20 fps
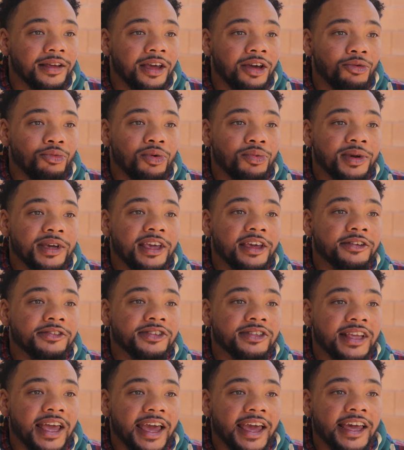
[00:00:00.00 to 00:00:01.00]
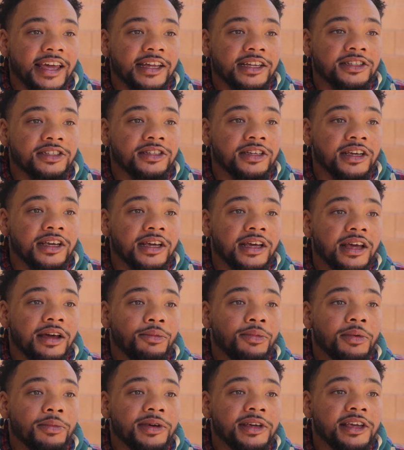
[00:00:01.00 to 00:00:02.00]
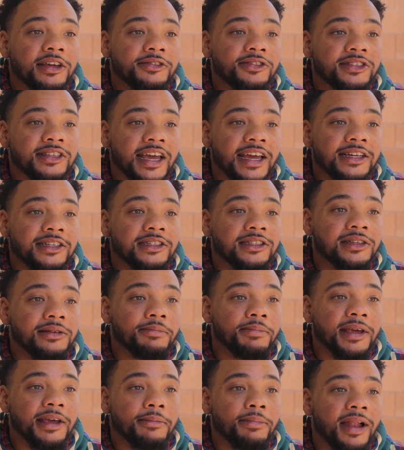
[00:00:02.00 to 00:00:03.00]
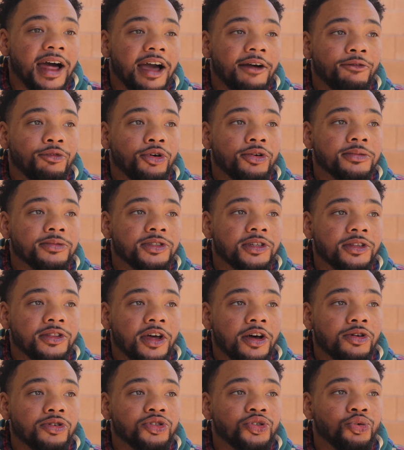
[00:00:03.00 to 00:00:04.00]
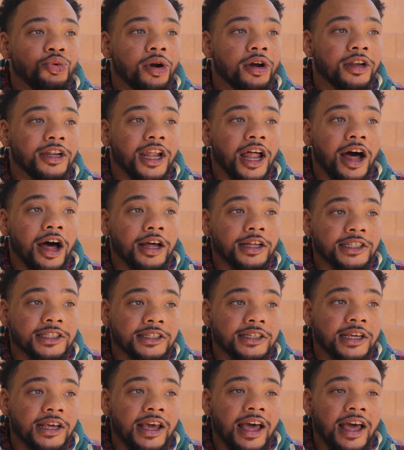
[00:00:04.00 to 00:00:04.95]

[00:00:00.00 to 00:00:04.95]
when we give stages and big platforms to those who are lost.